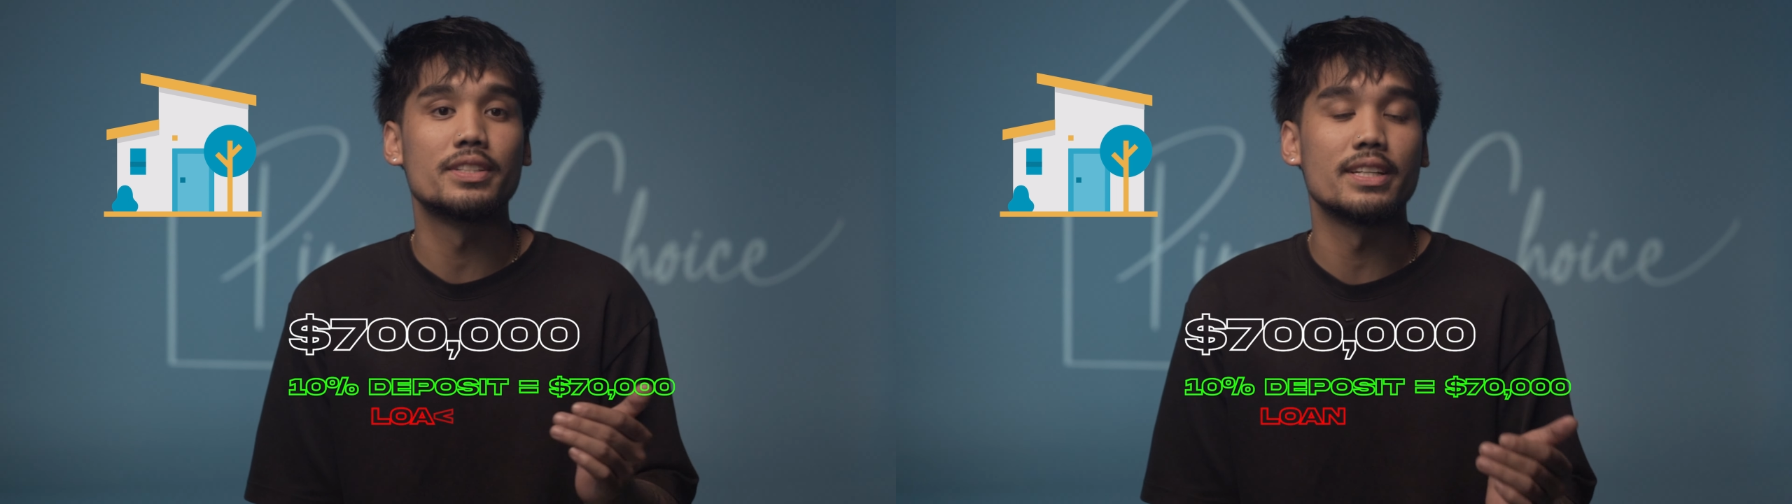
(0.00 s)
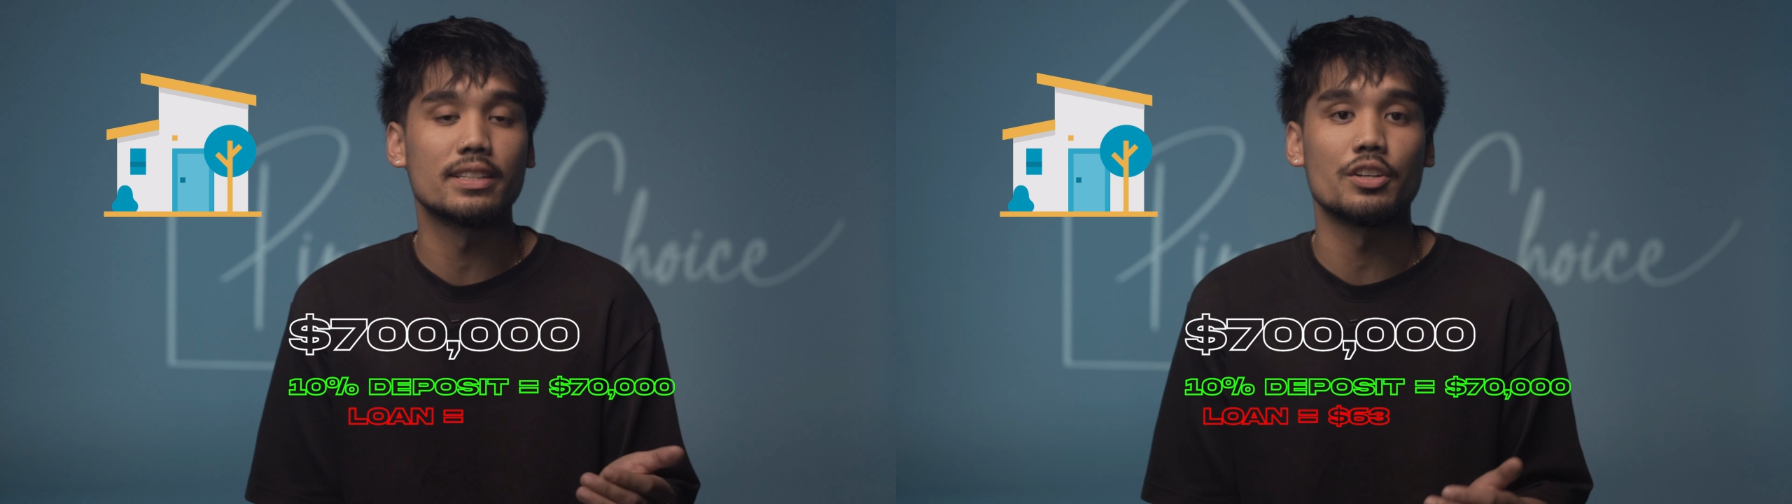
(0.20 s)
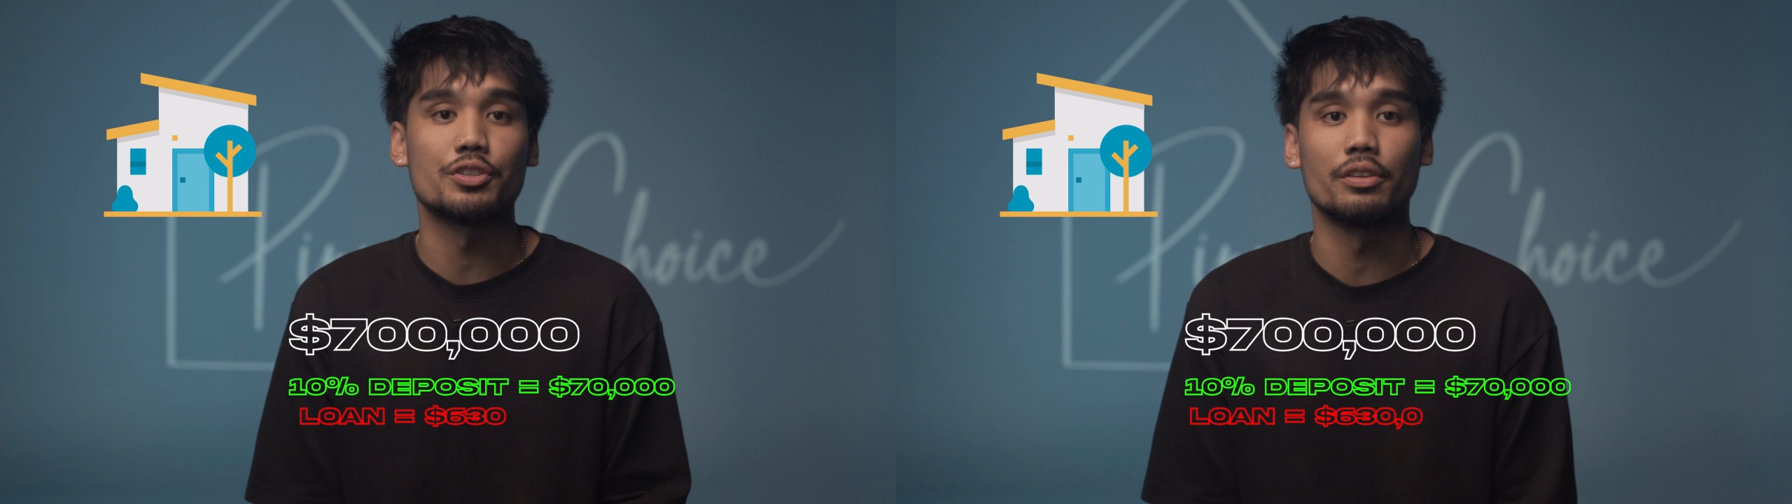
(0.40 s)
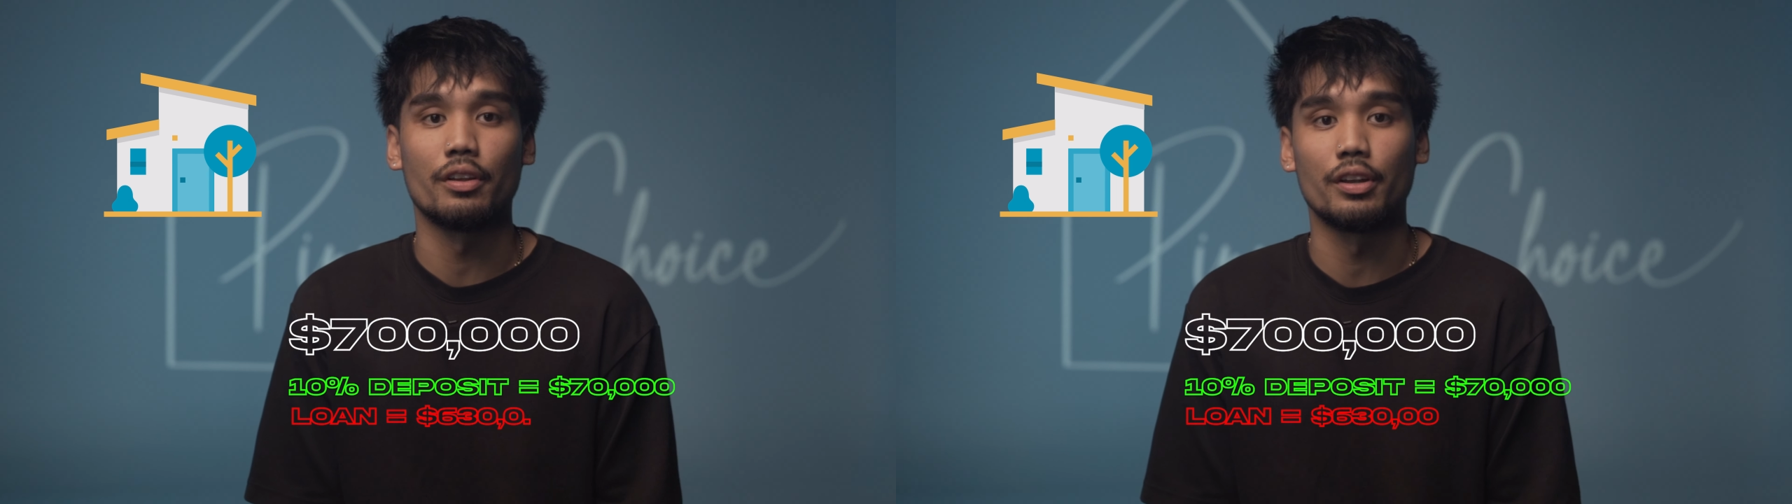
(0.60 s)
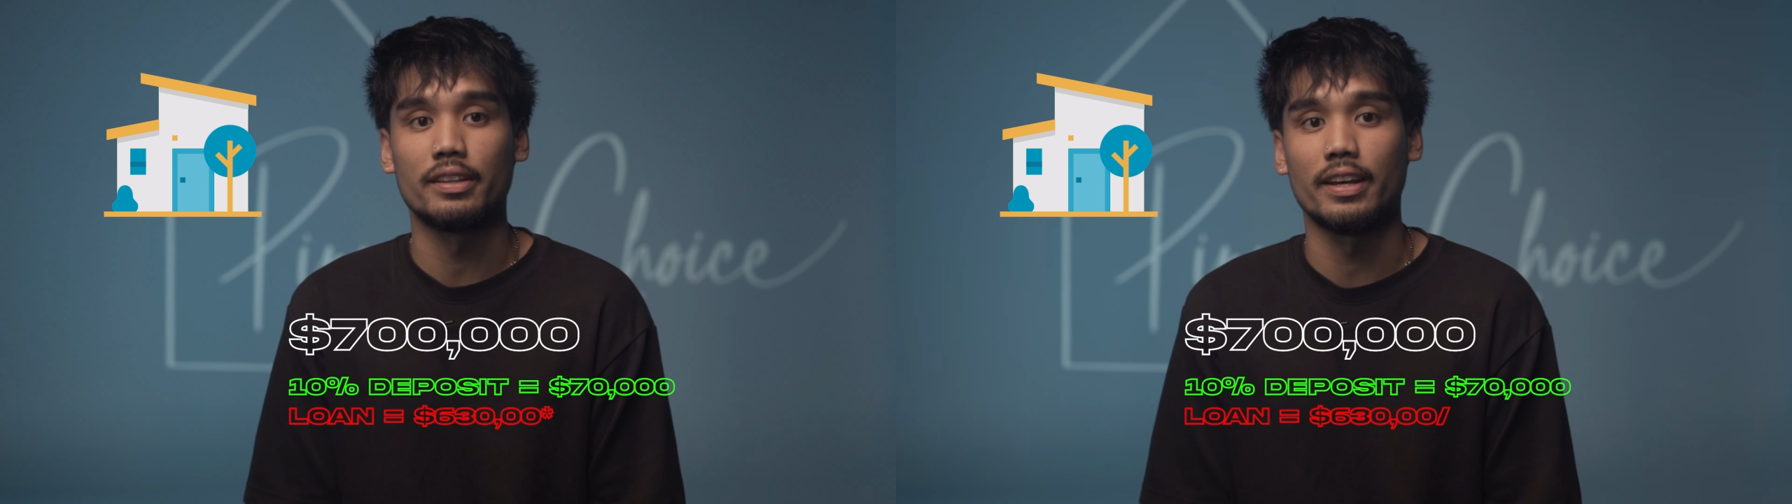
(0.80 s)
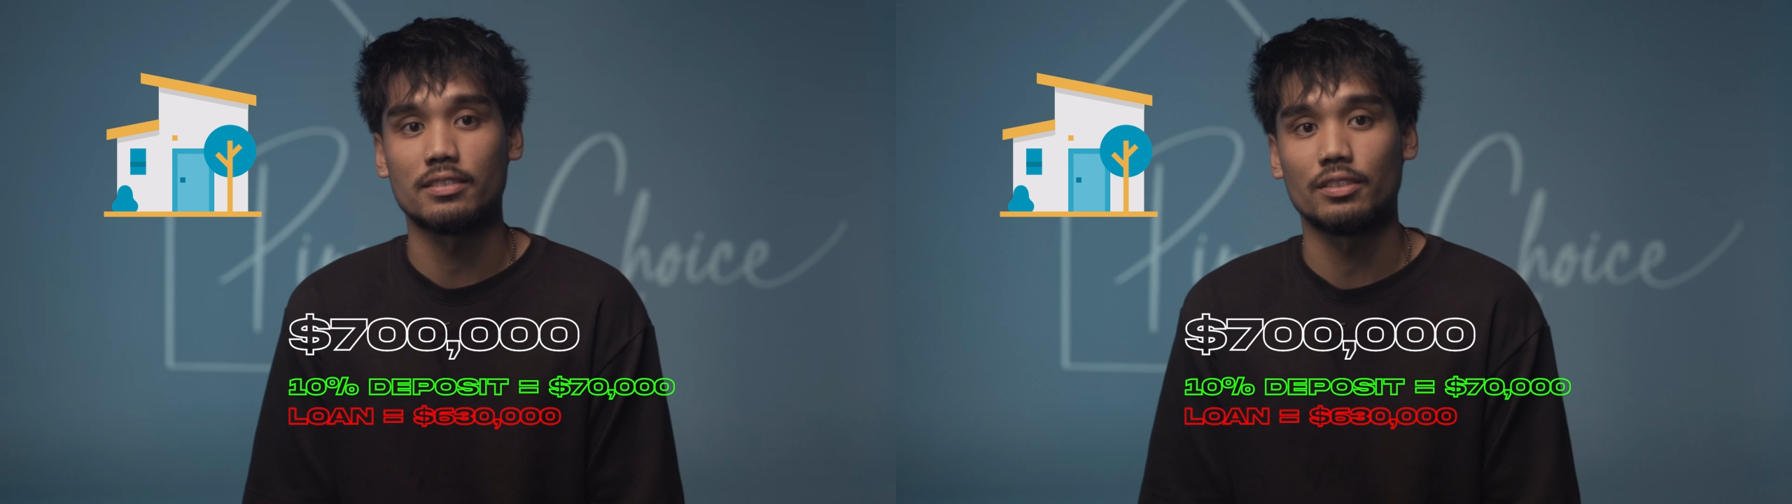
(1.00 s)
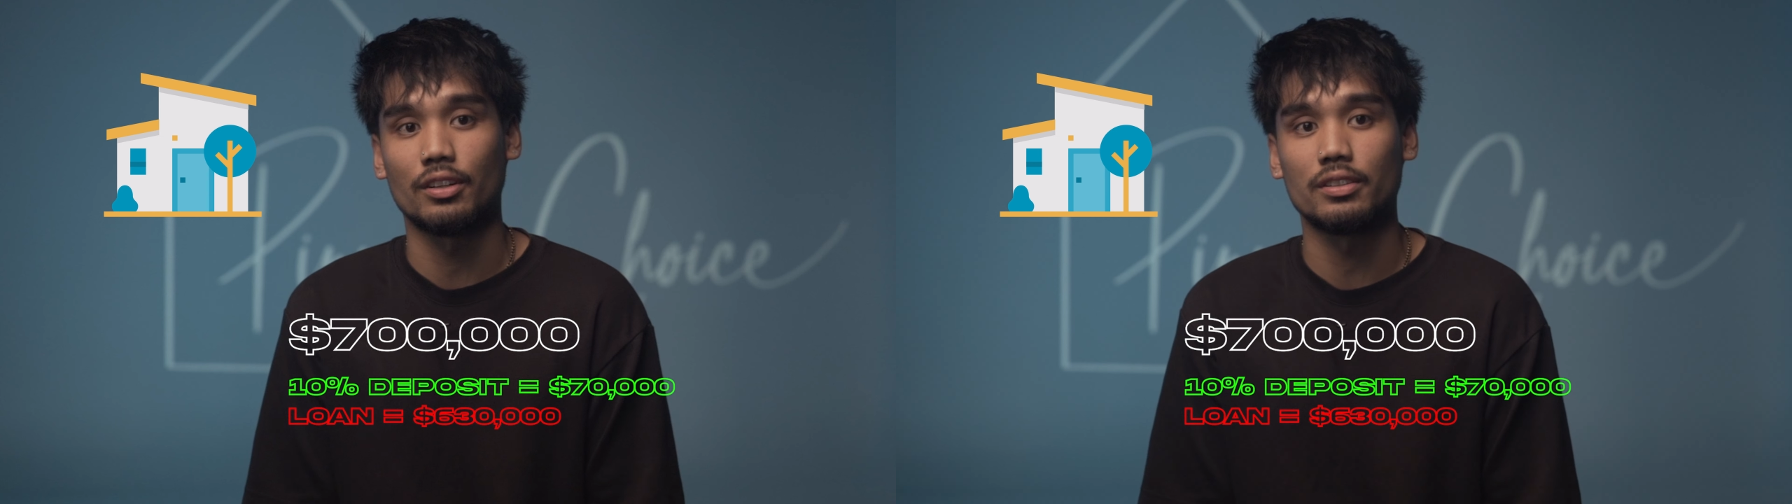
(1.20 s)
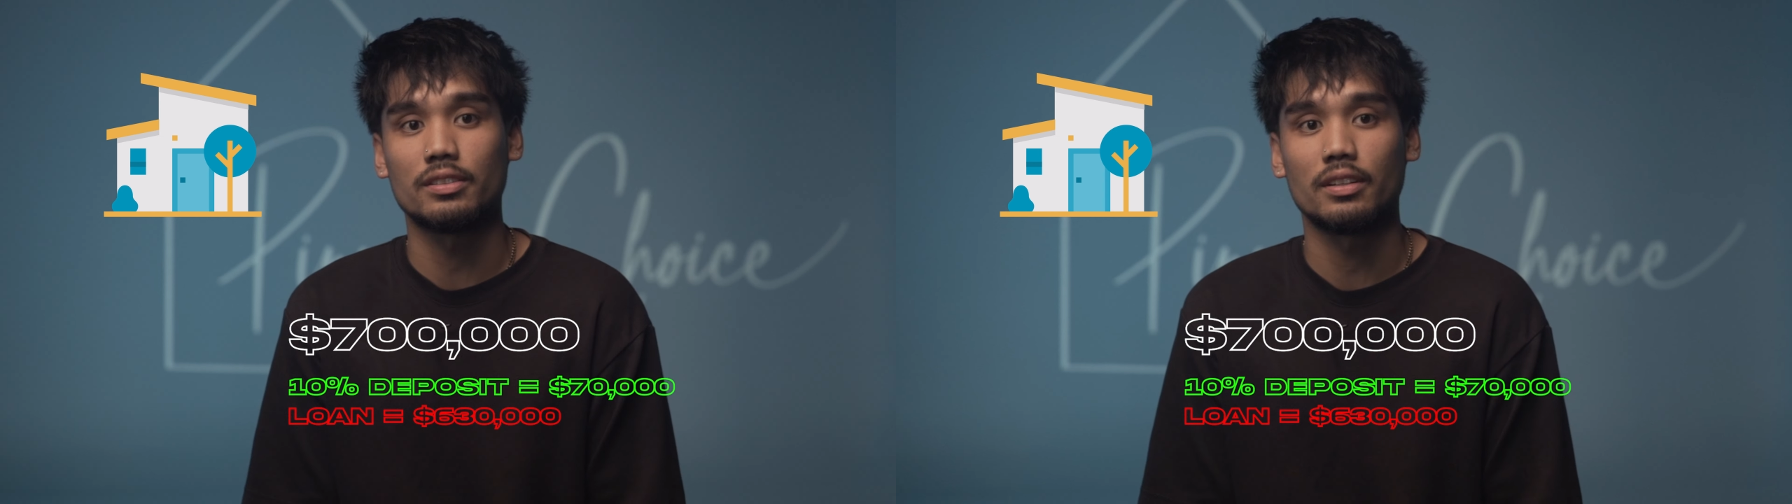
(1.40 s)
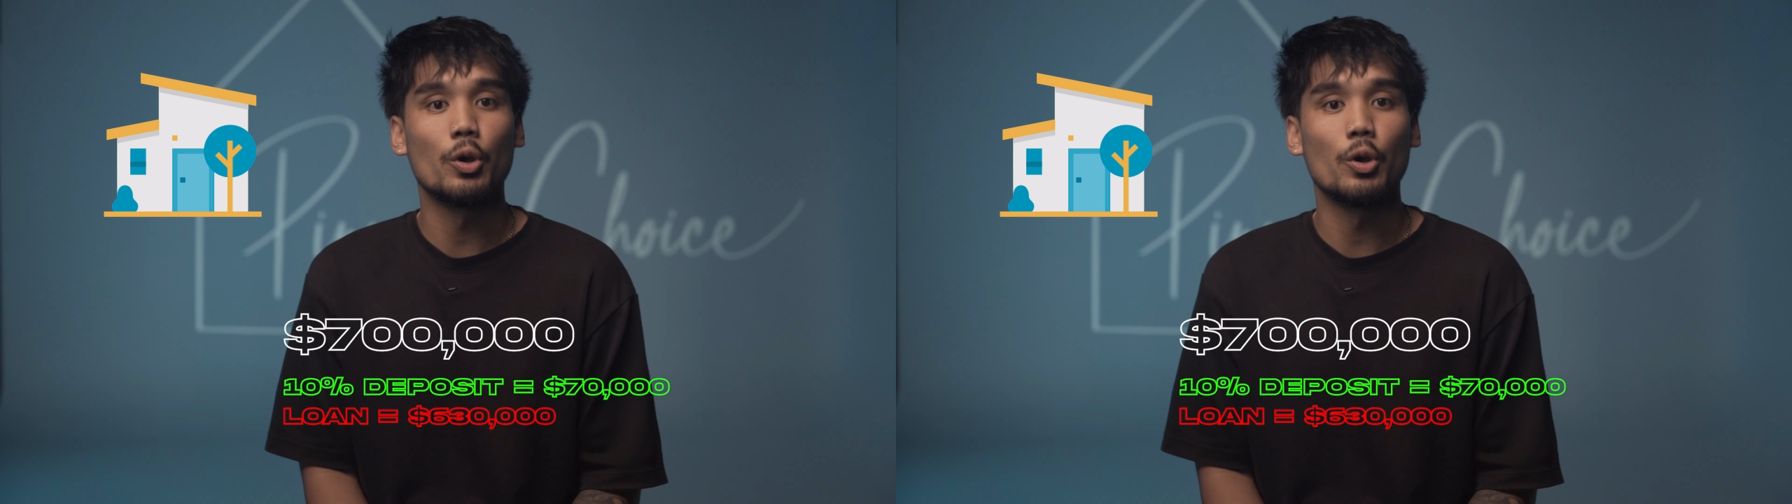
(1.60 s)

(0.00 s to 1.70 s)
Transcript: $630,000.